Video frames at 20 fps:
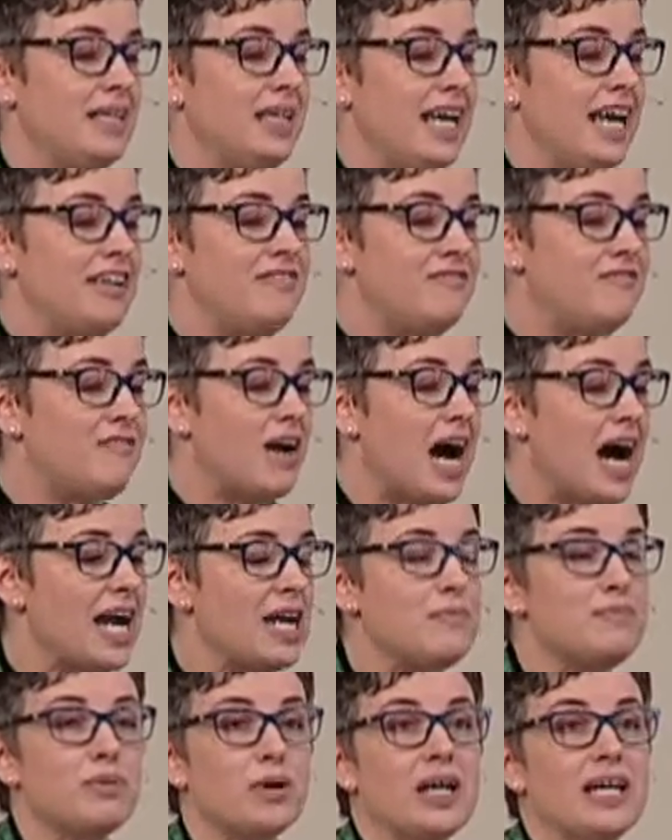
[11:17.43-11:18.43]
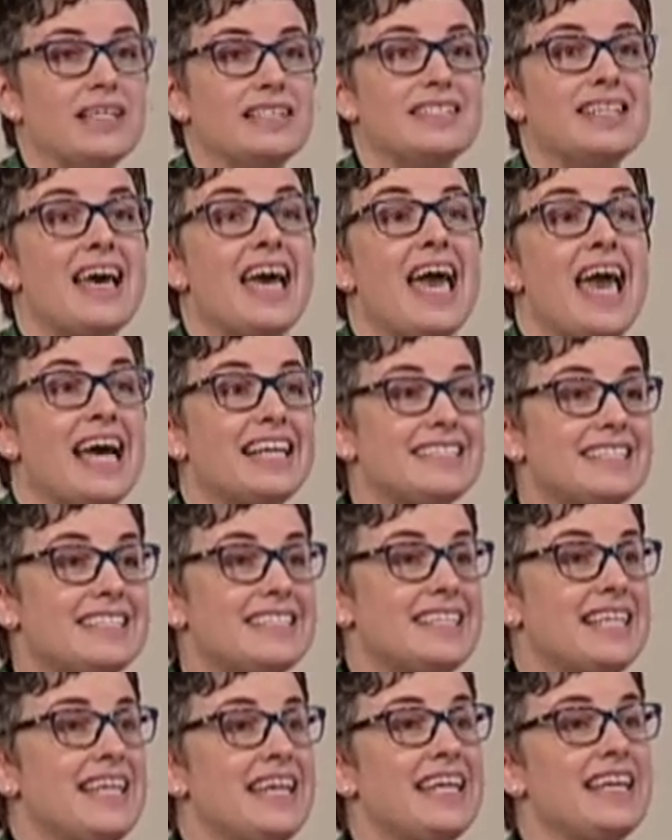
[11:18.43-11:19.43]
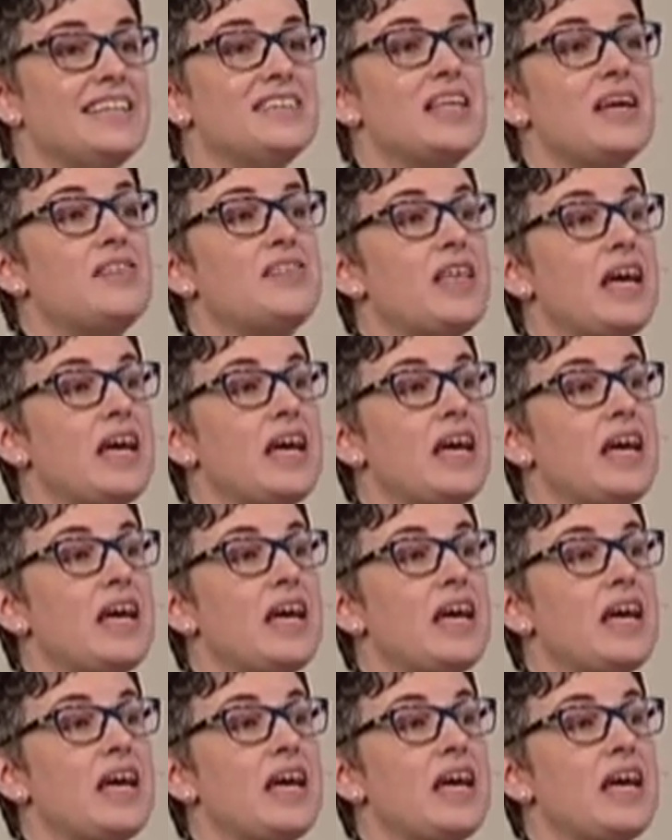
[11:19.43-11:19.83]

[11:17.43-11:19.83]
and vibrant, and seeing that